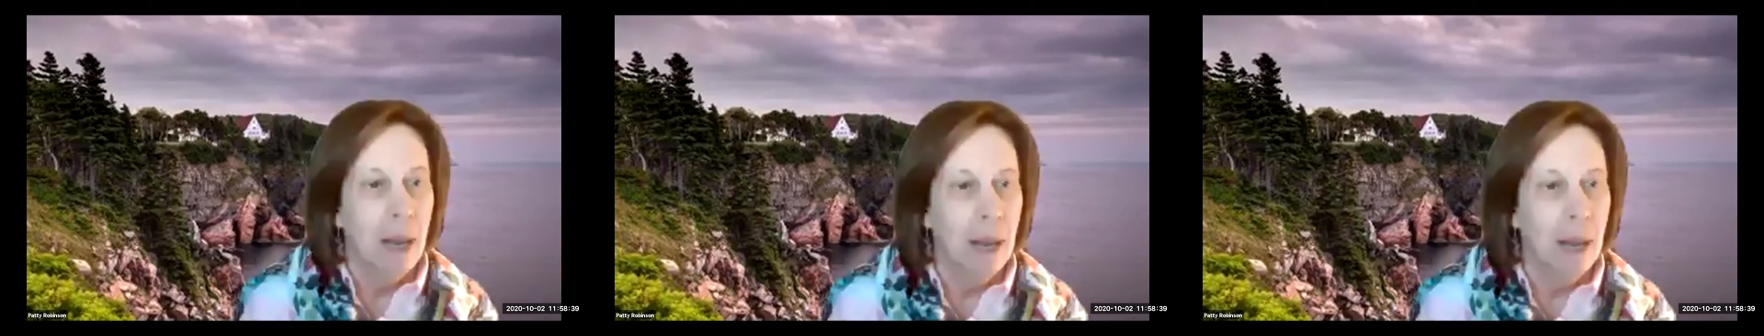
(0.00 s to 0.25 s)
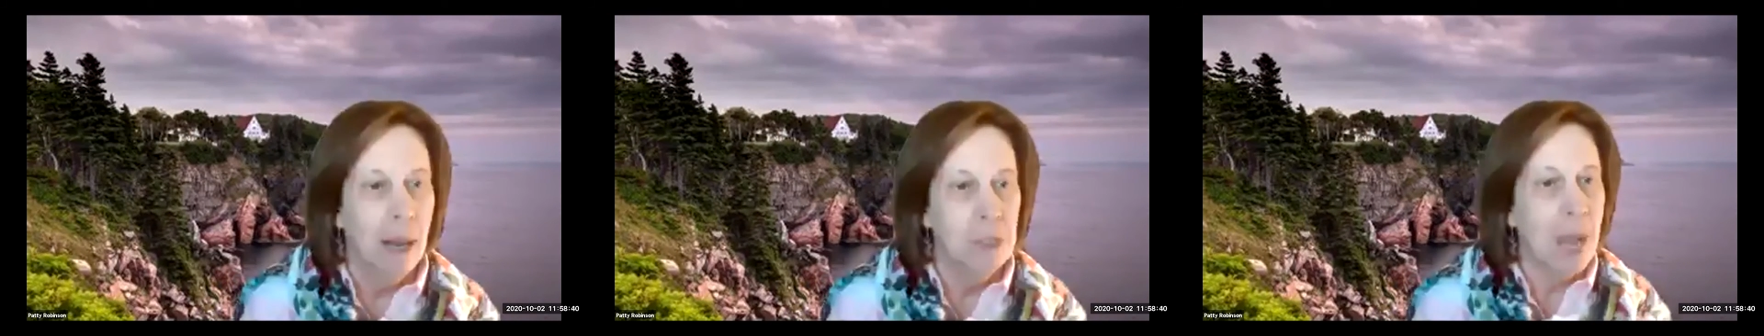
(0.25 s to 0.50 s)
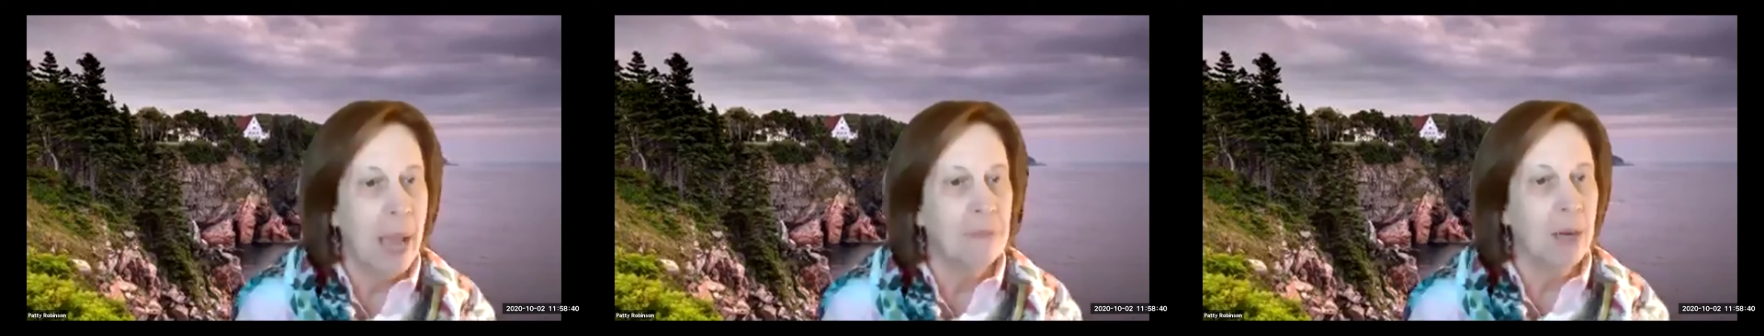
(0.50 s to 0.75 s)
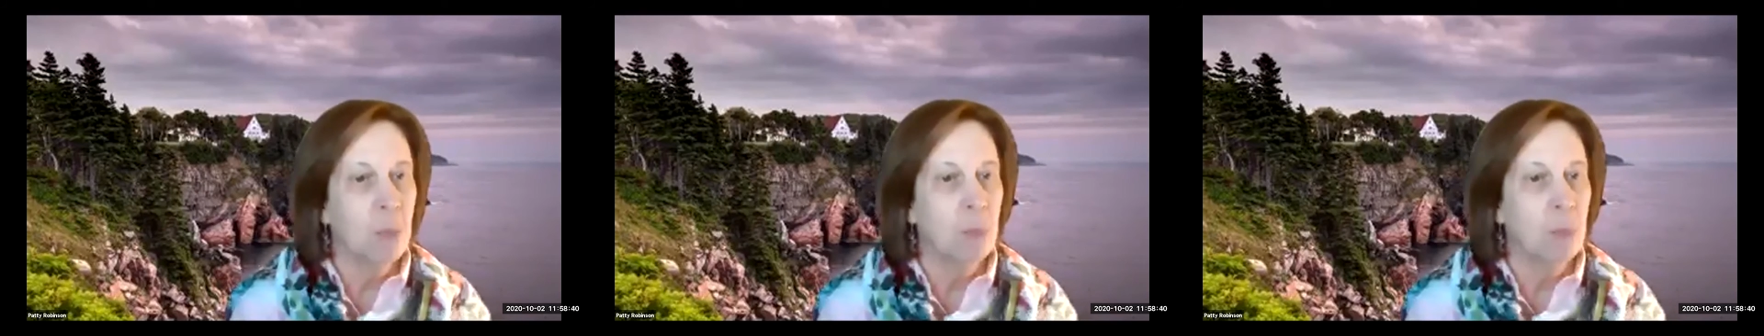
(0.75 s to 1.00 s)
Do you have
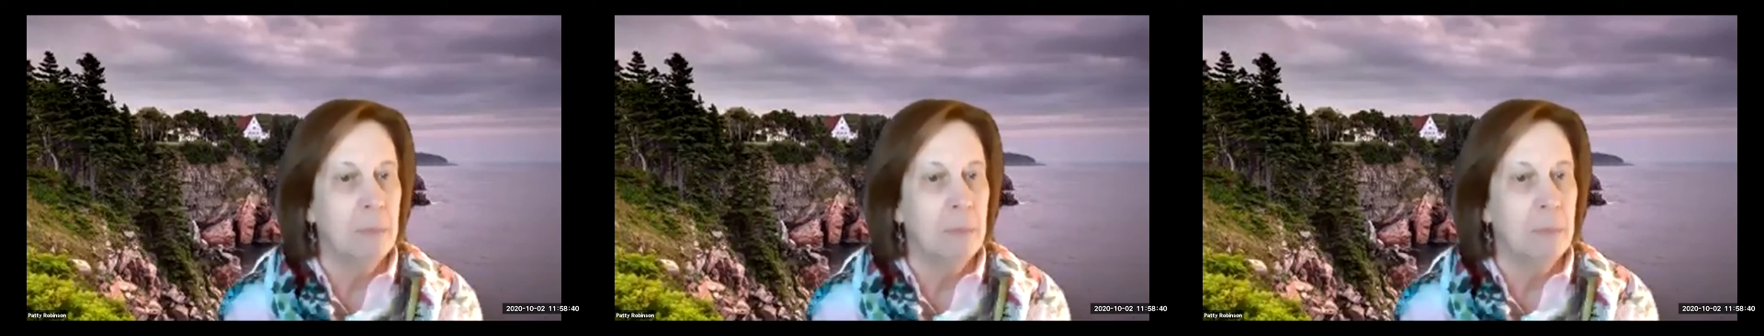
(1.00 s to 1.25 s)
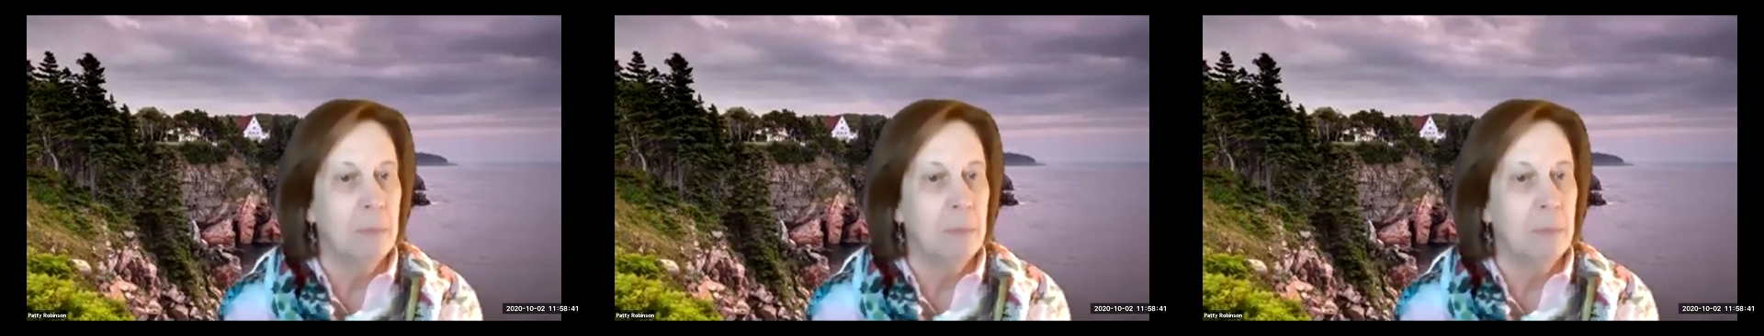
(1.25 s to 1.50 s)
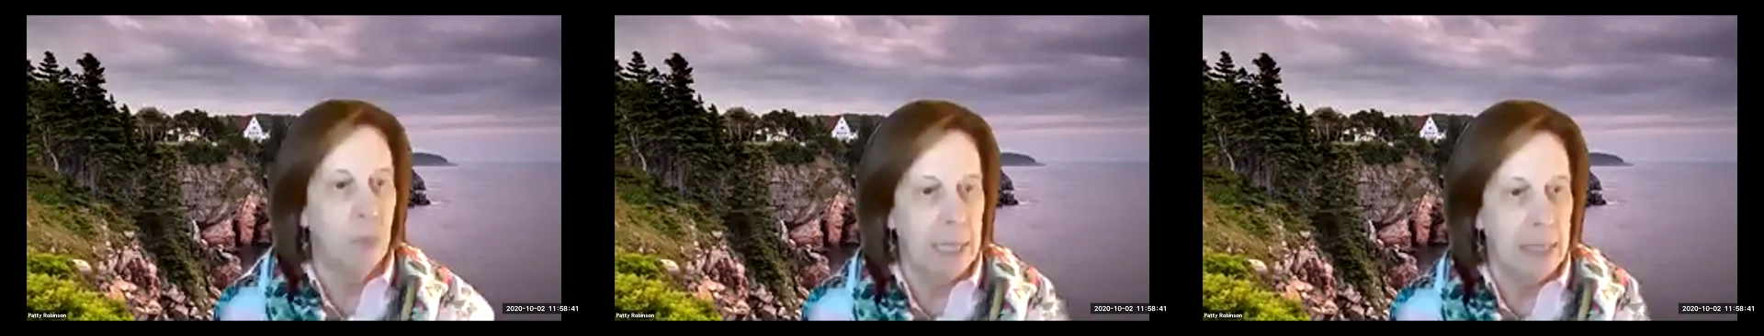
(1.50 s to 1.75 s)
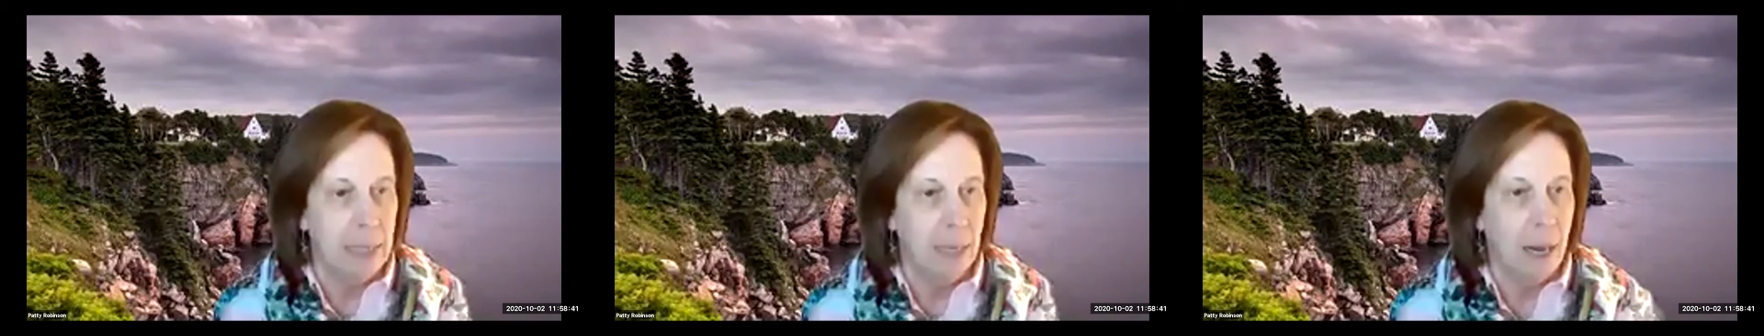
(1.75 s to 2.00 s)
a recommended
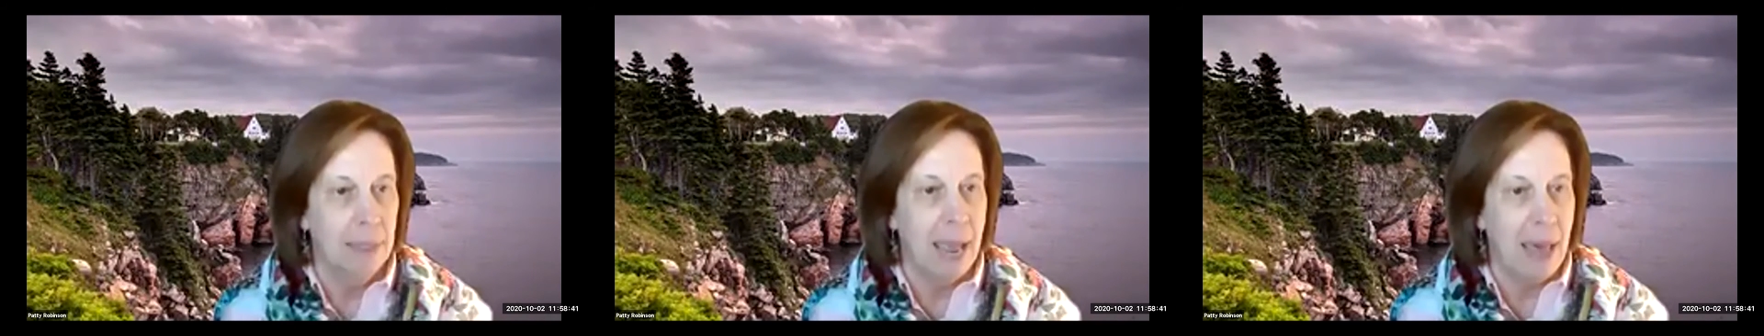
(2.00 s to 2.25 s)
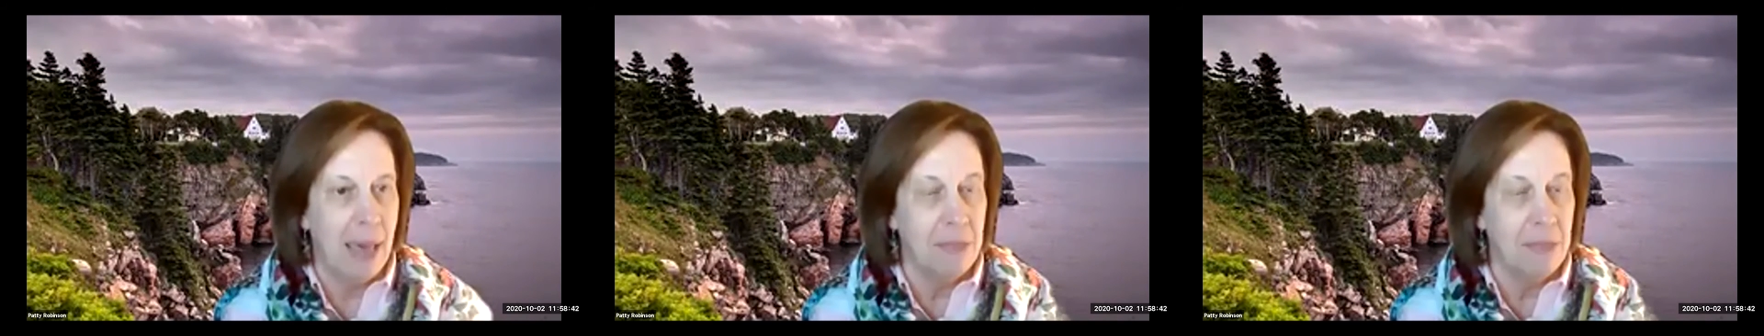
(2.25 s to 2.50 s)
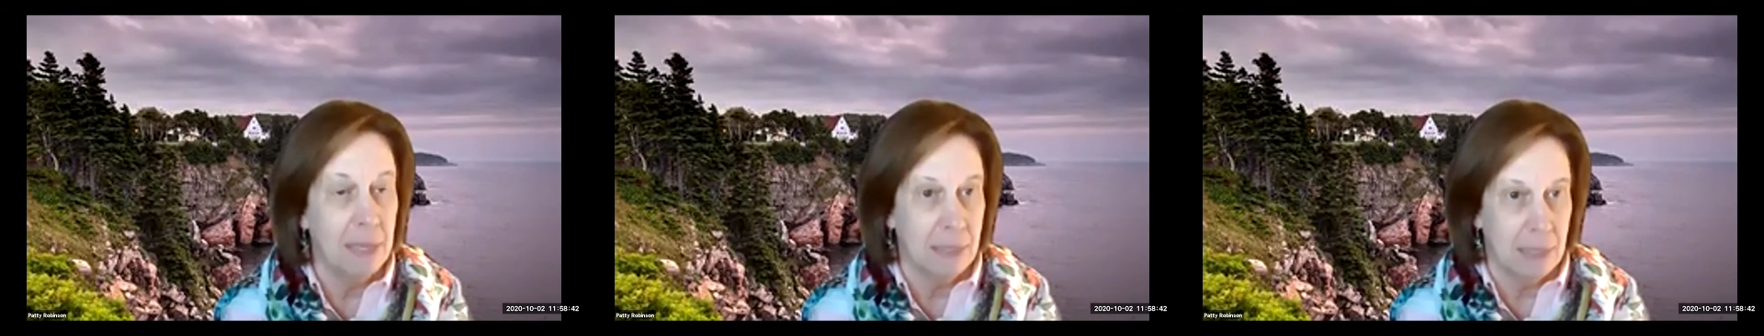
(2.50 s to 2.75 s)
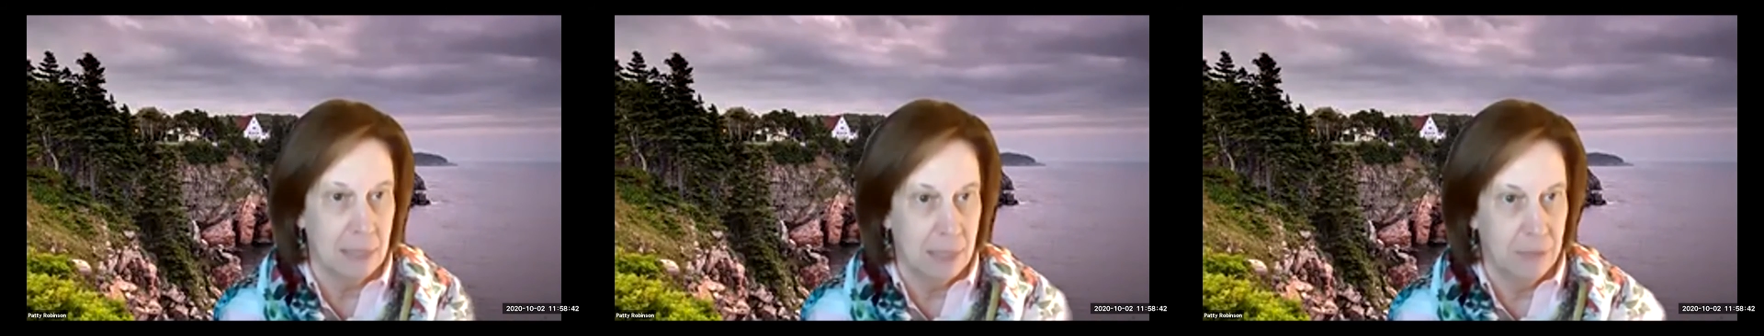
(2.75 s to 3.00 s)
reading on
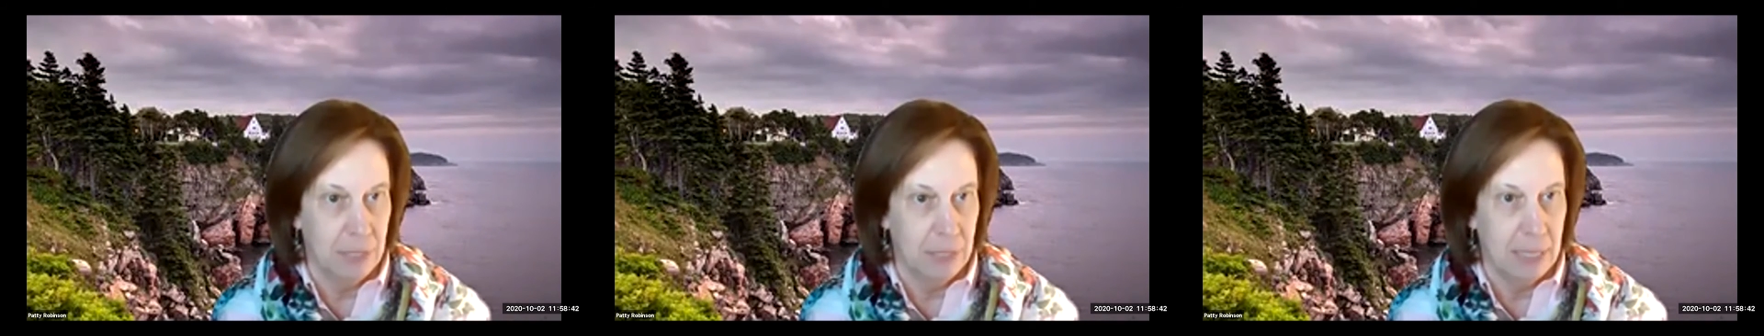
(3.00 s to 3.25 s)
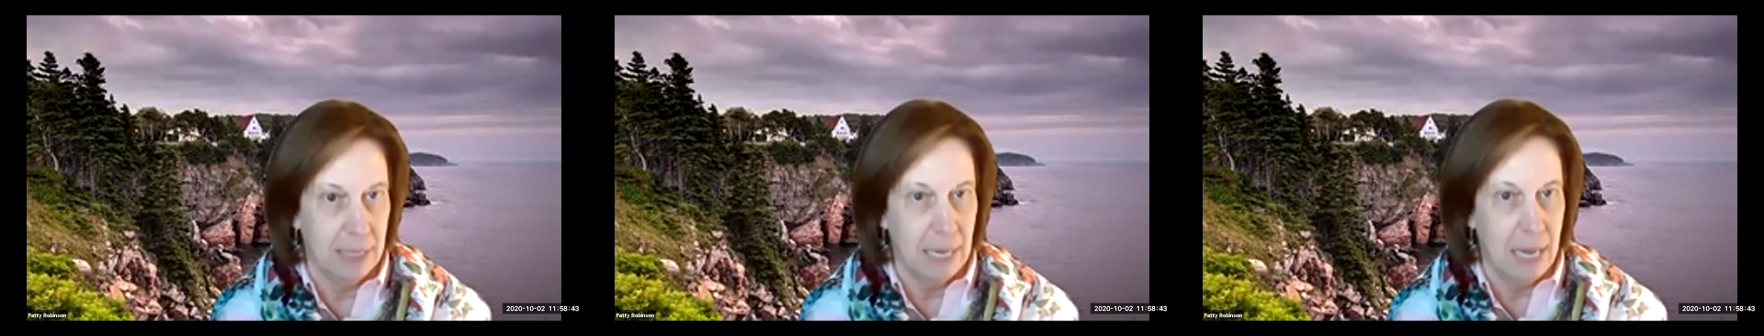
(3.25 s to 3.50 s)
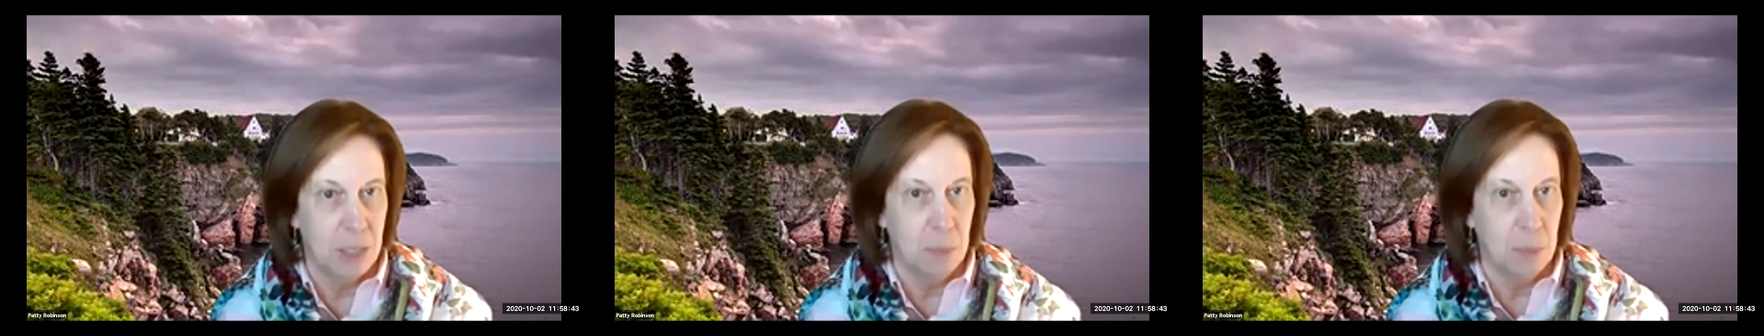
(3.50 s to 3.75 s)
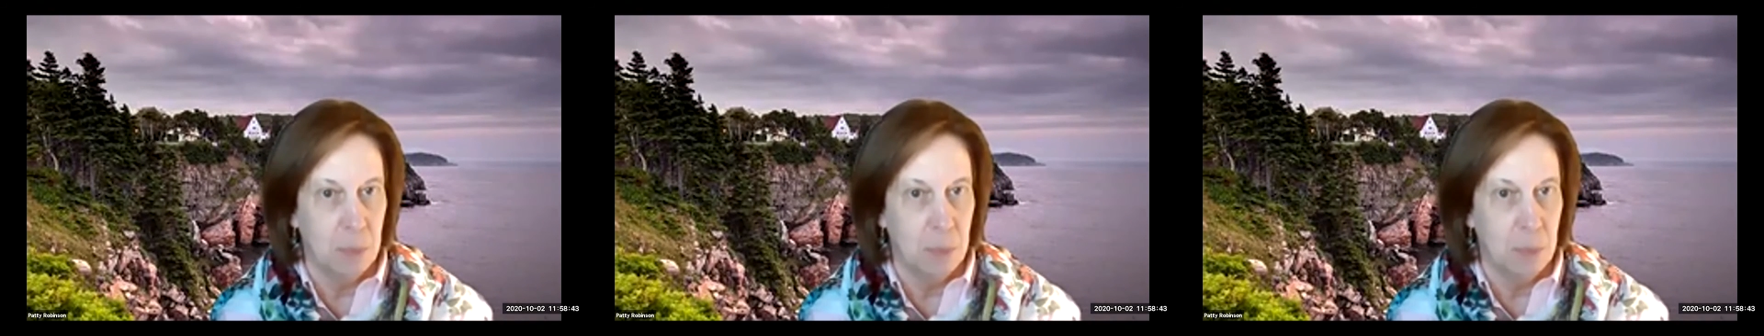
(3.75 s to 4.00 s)
ethics and civic
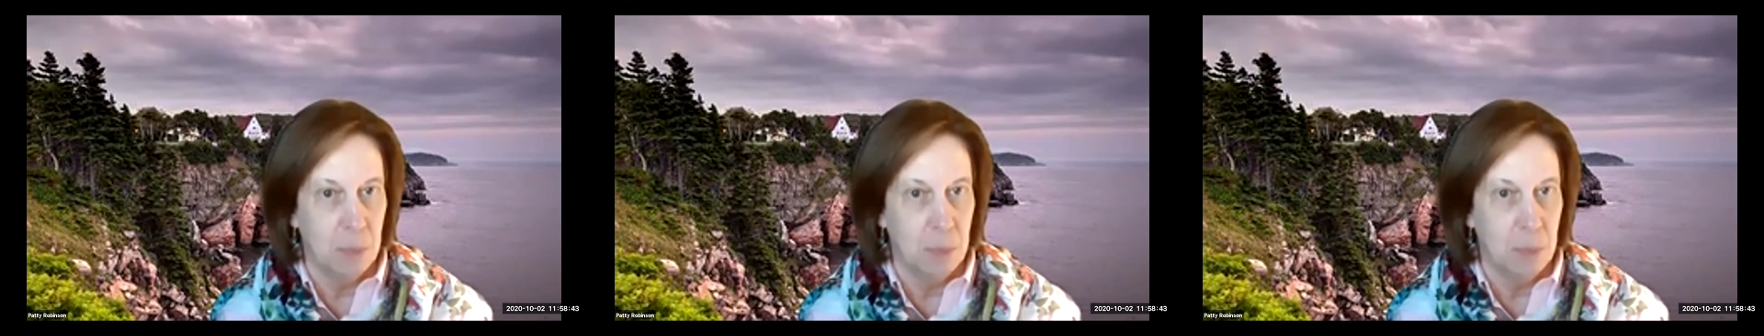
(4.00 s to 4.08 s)
engagement?